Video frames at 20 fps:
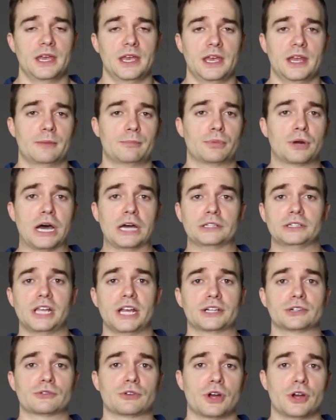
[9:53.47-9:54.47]
In
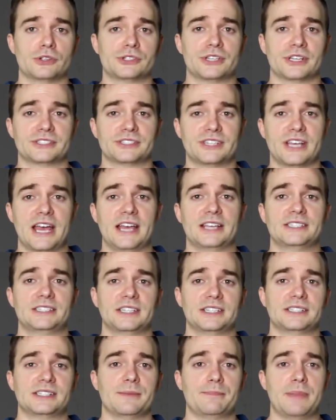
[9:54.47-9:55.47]
product-led growth,
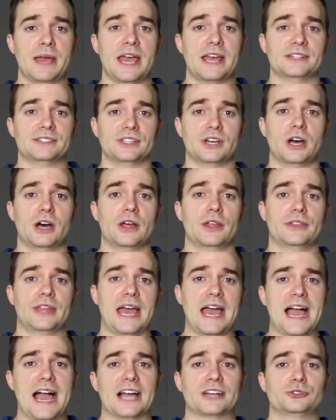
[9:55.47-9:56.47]
success depends on
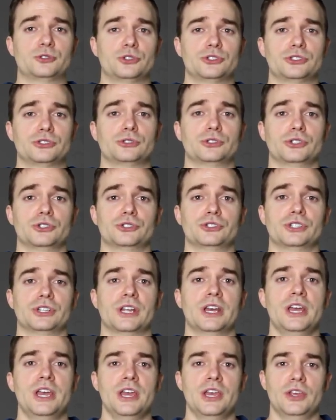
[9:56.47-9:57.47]
the actual
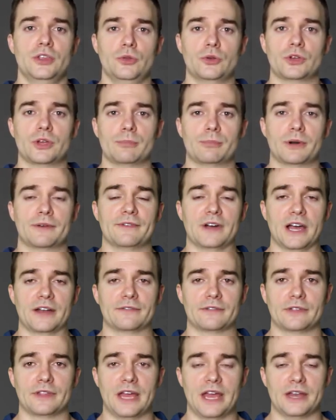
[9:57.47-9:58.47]
solution you can
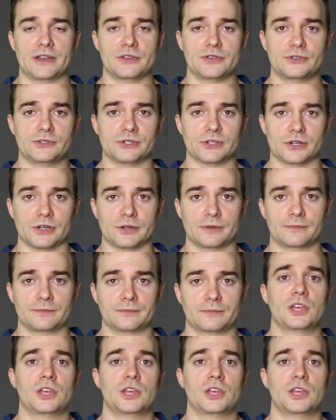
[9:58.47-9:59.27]
provide for the end user.